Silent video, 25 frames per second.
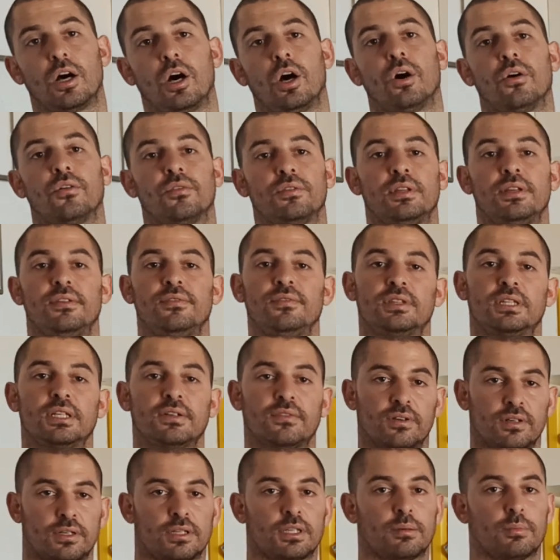of the
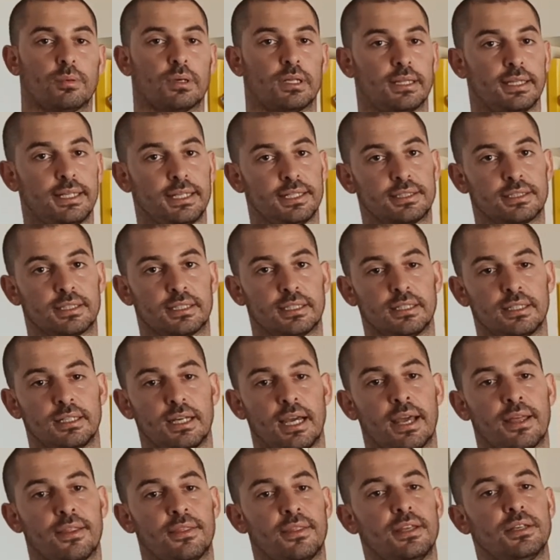intervertebral disc,
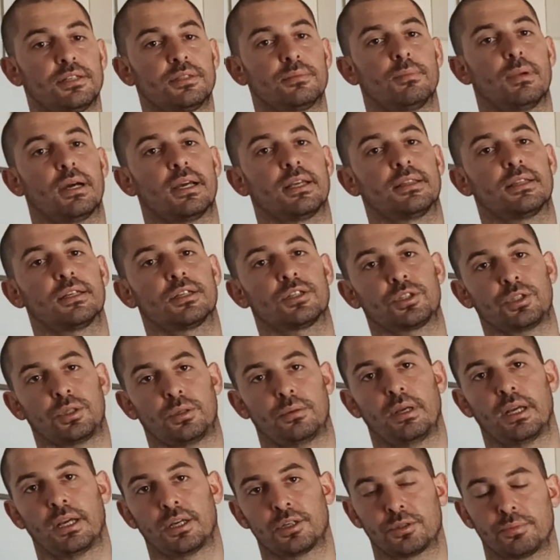and this might
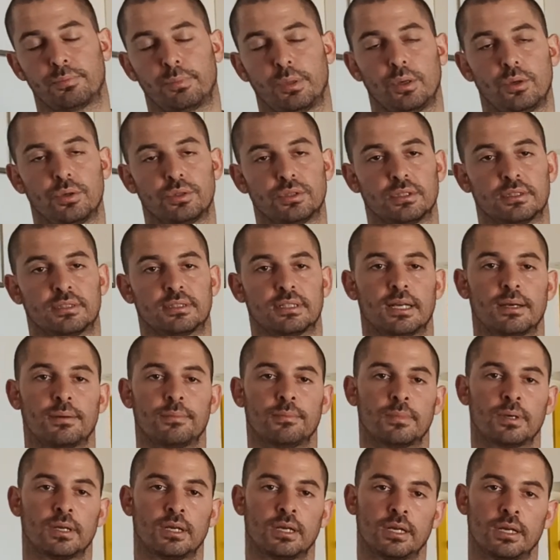expose
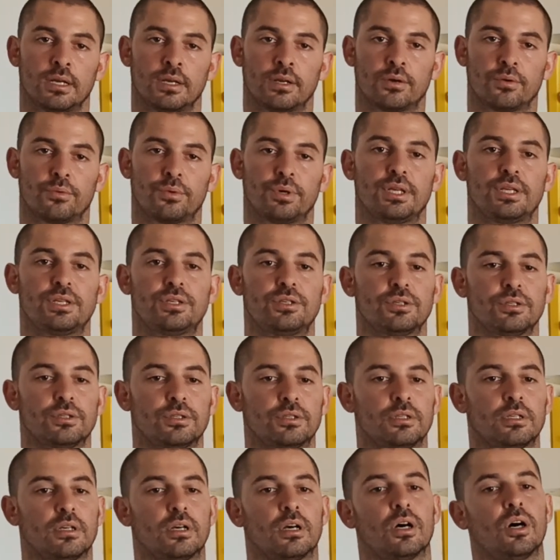some
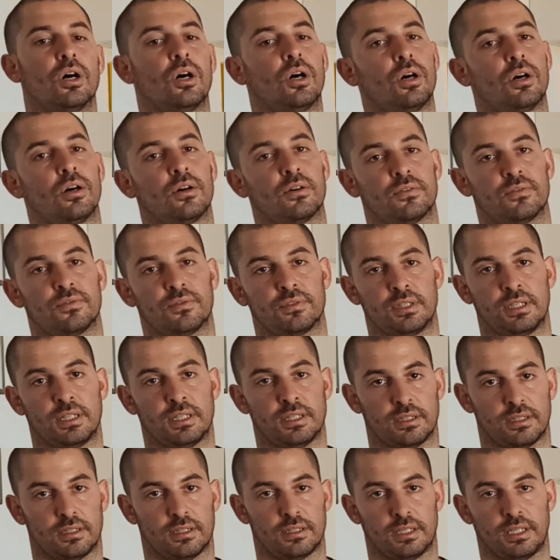region of
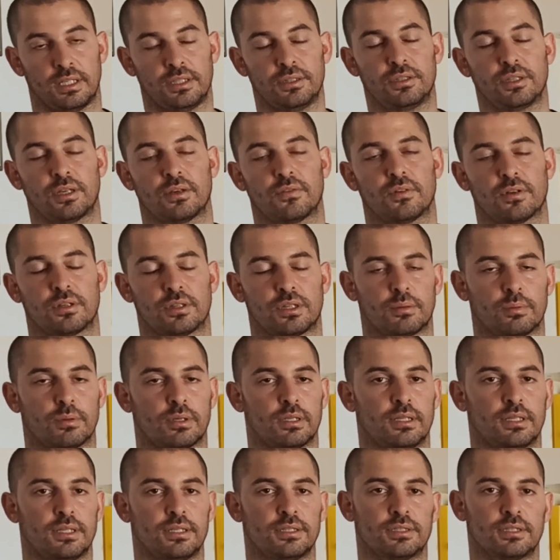the
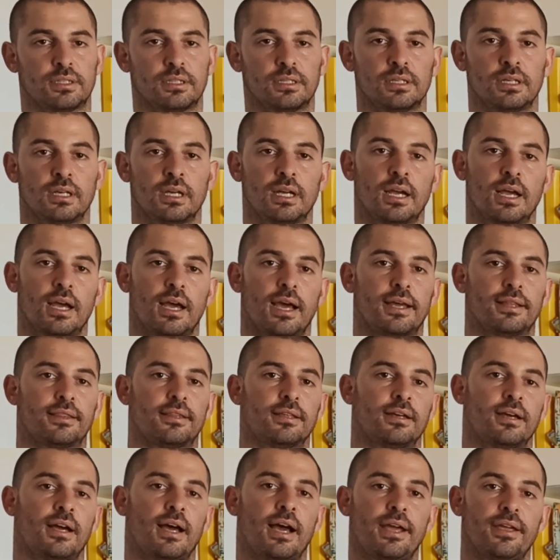intervertebral disc at
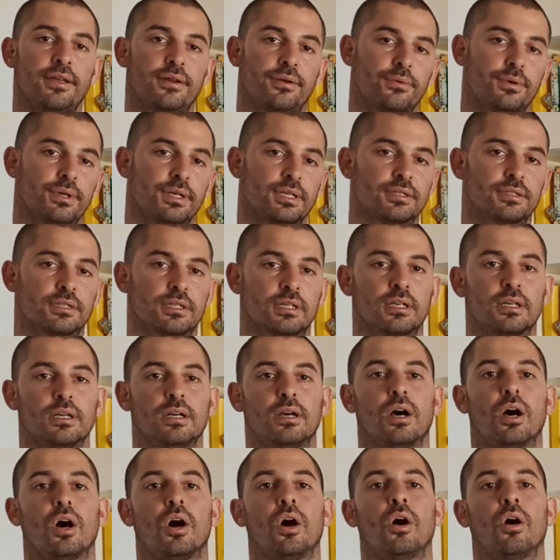a higher risk
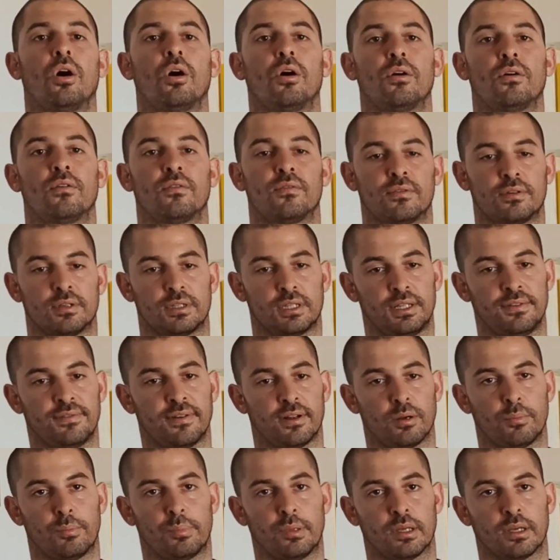of
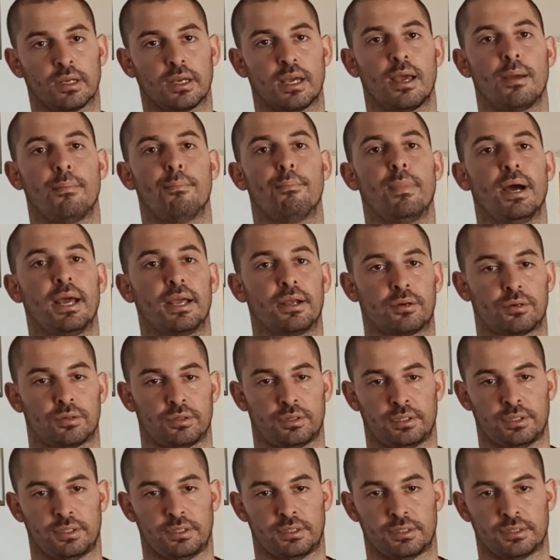developing a
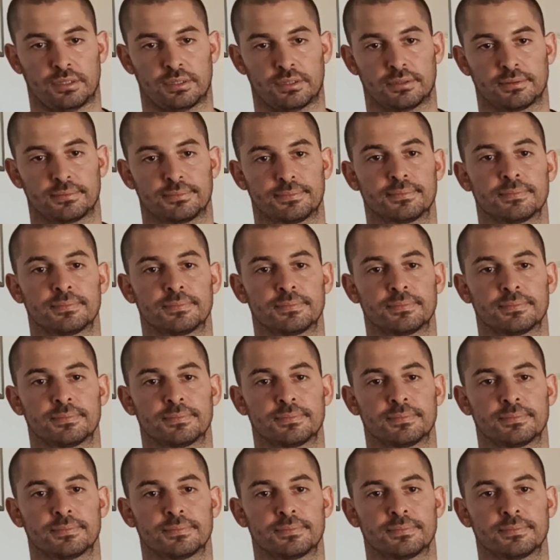microtears.